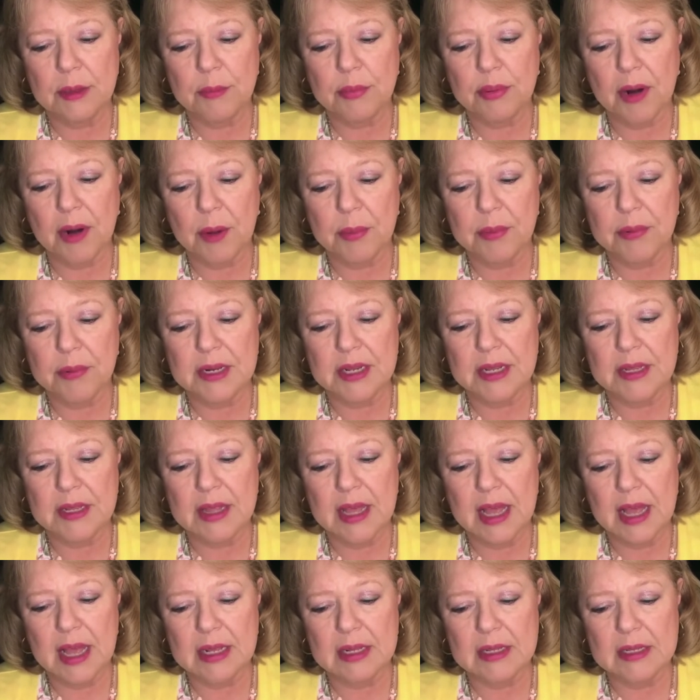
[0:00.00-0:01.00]
property
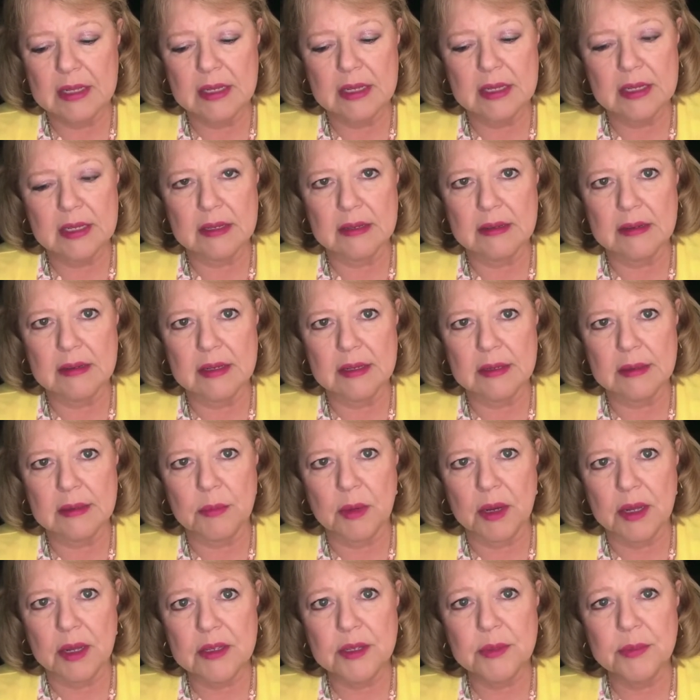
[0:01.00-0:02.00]
that is in
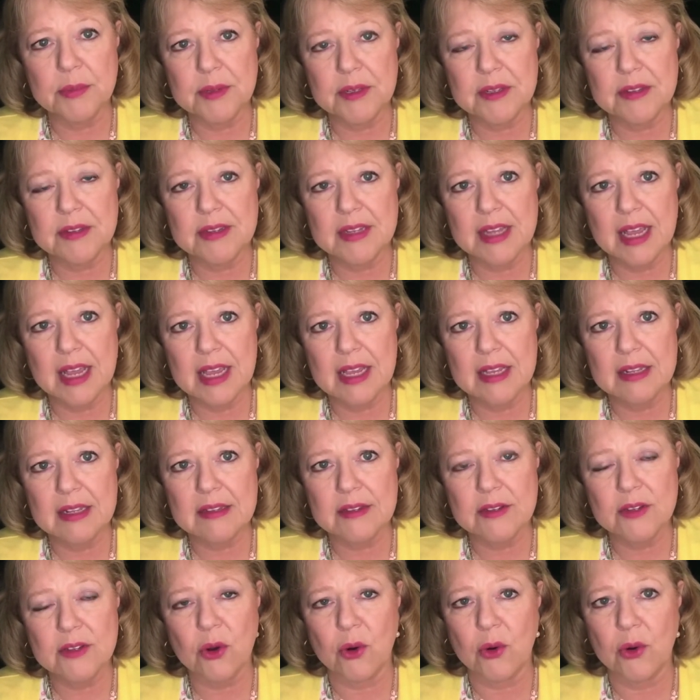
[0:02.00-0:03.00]
multiple
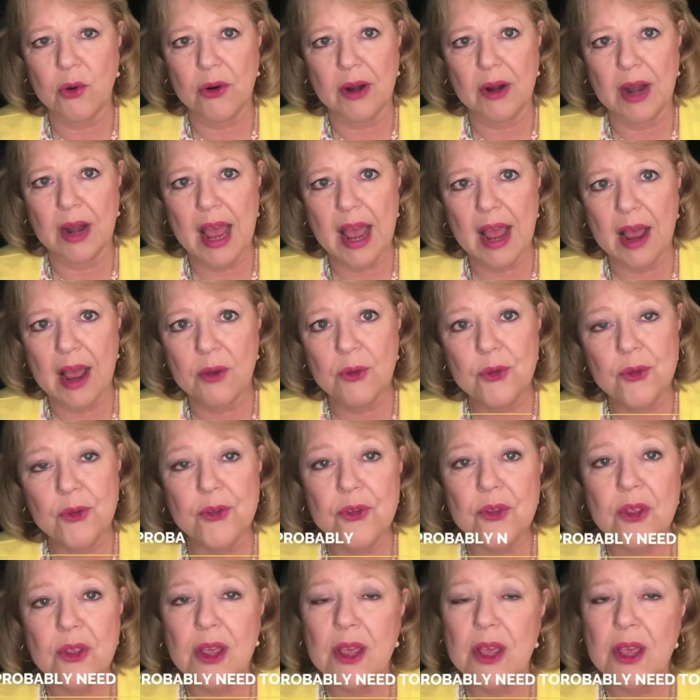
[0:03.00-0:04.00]
states or a
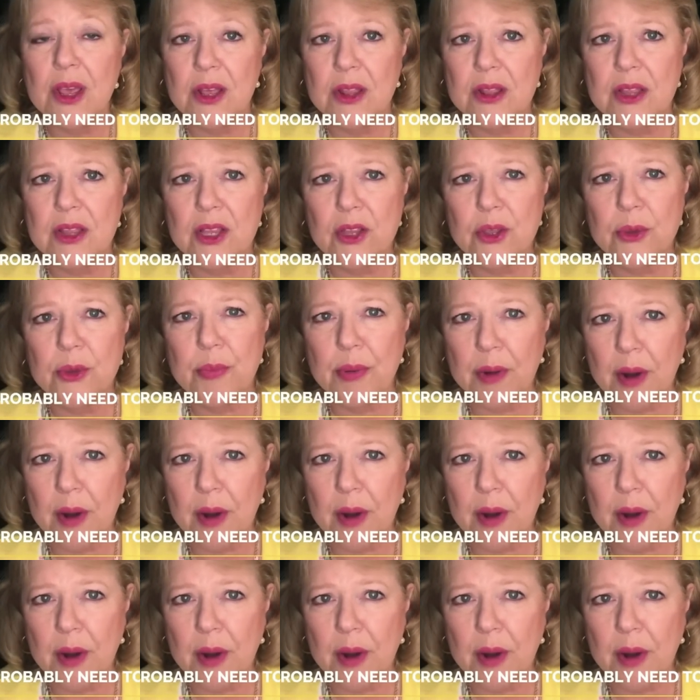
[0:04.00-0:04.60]
house, then you